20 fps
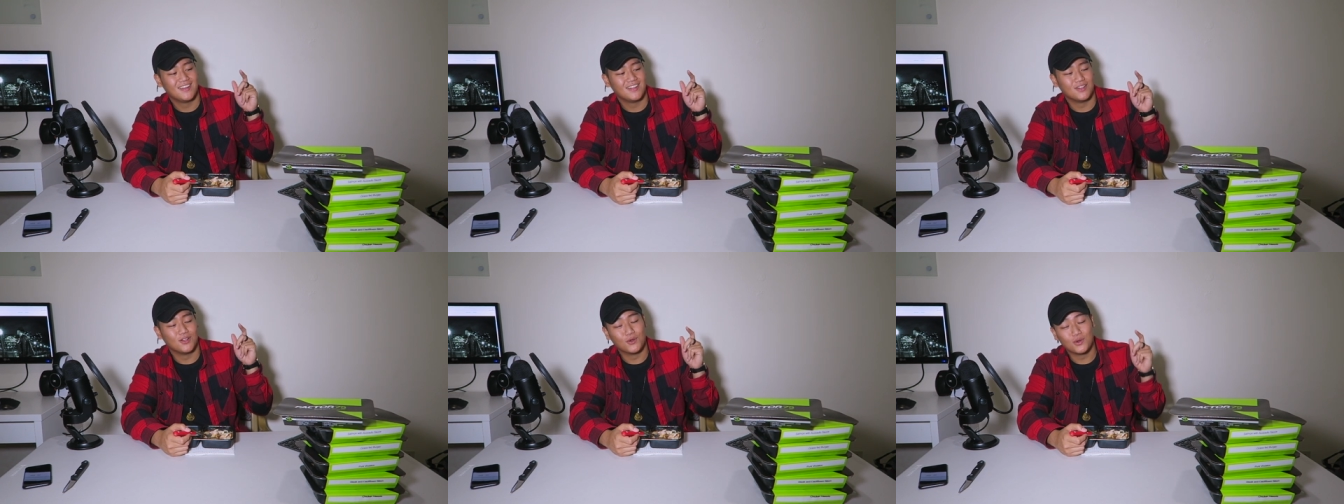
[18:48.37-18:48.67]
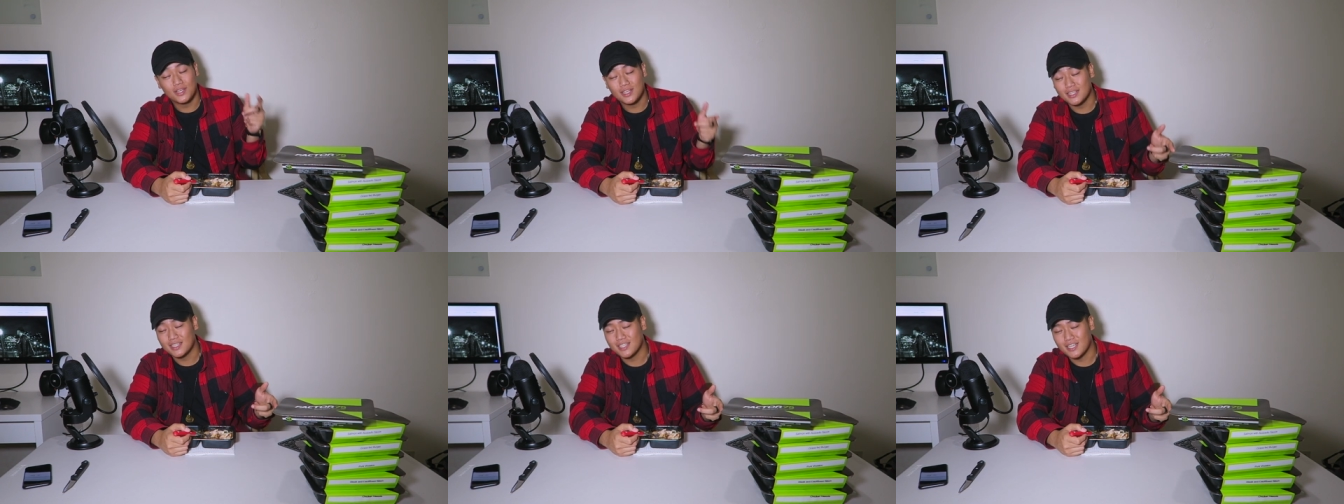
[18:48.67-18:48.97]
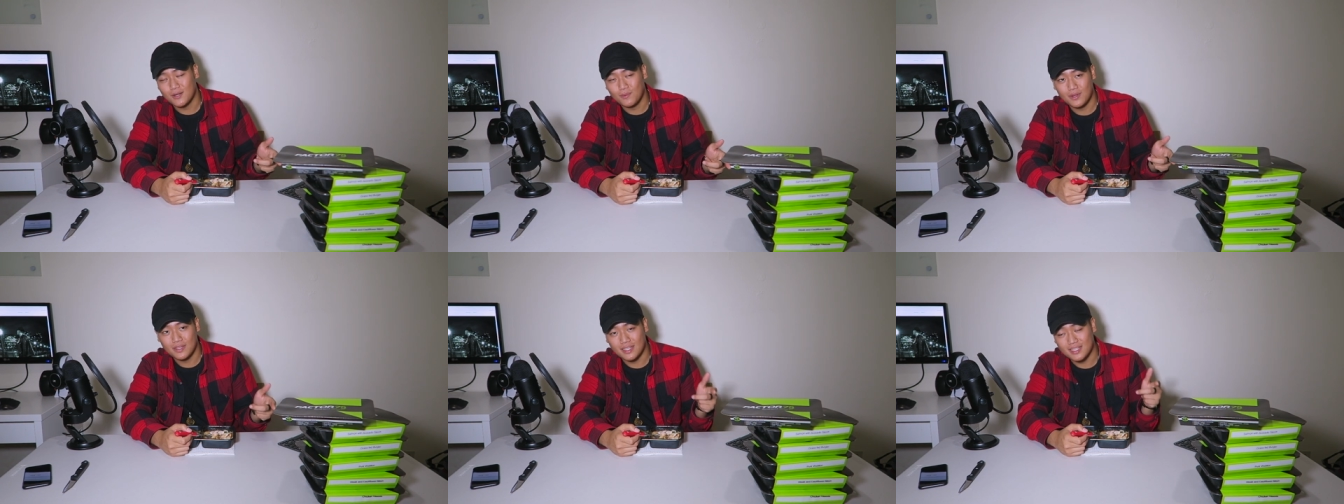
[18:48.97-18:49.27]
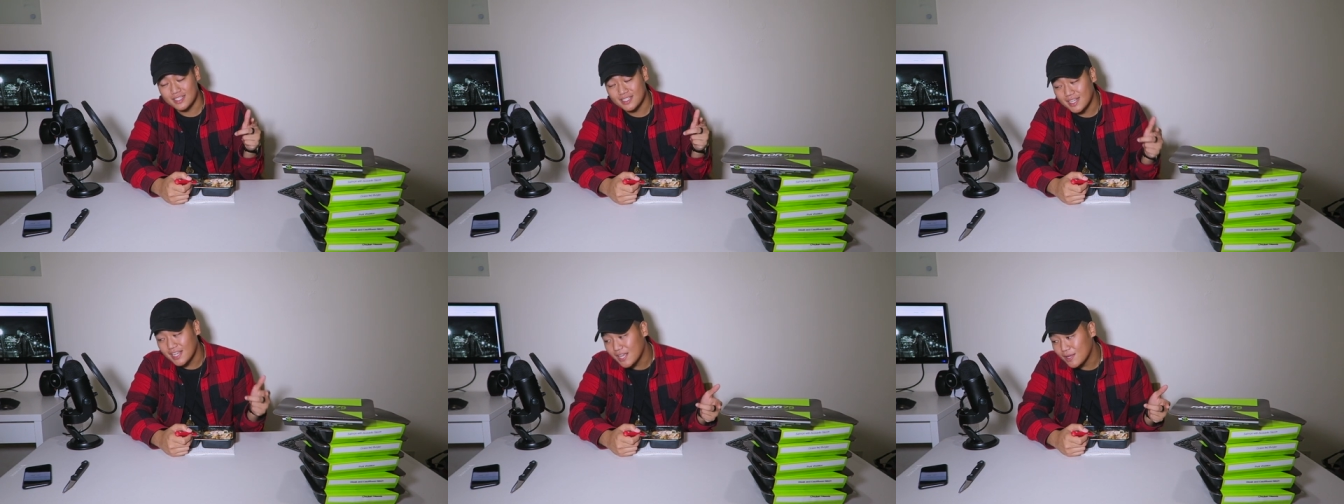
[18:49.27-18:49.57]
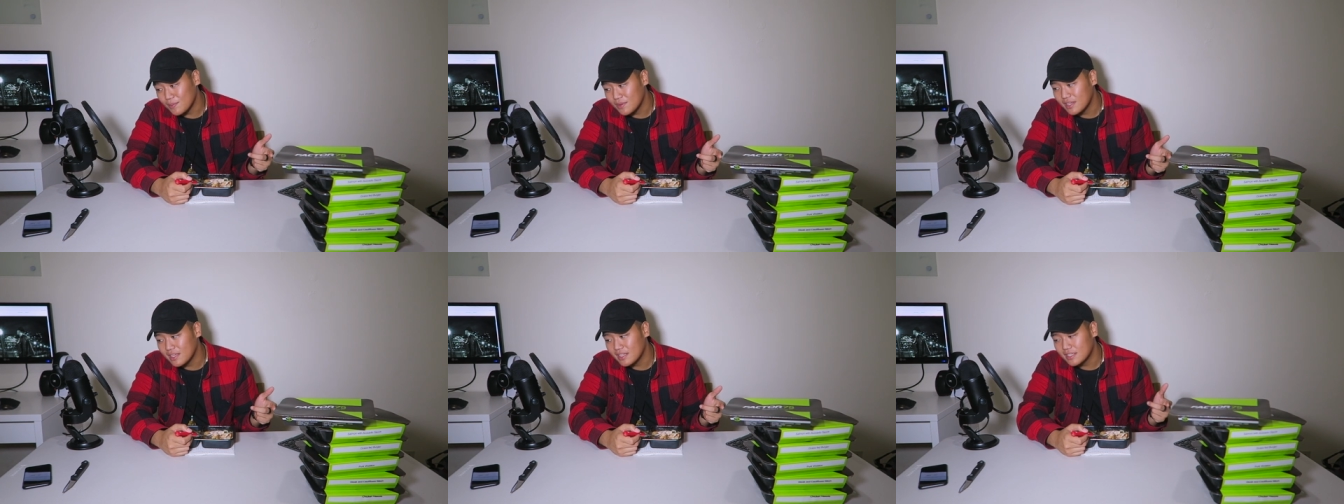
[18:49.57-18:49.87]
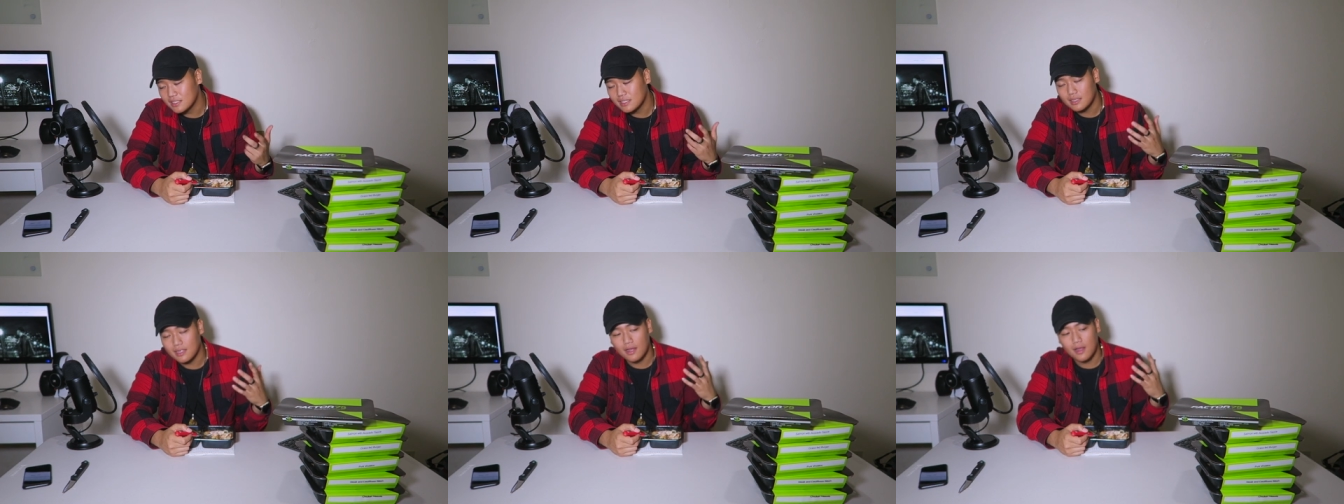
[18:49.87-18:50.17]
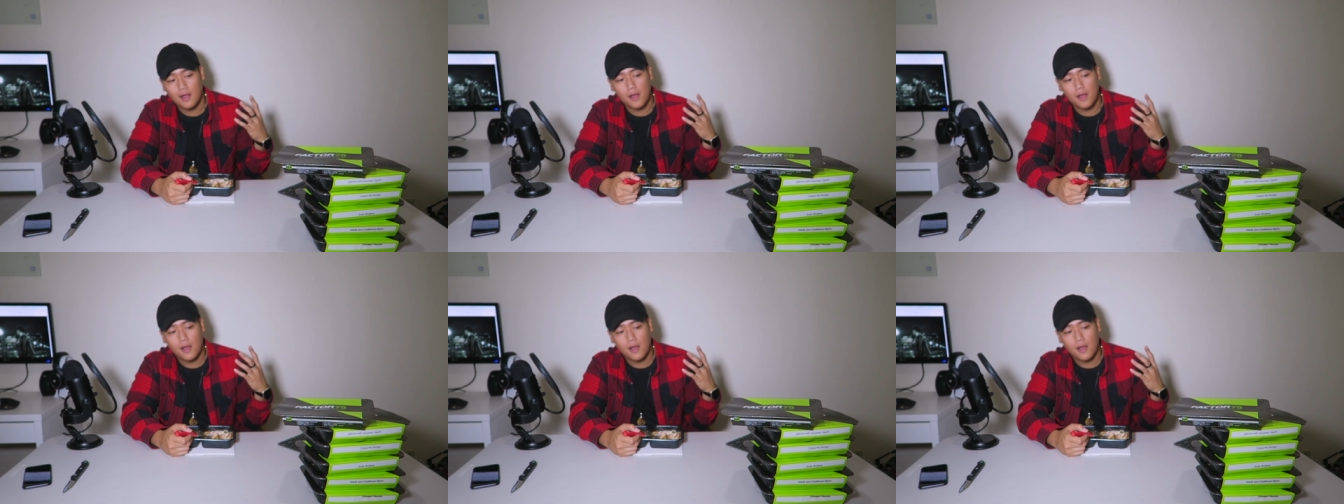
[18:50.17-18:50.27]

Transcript: Low-key excited about the salmon.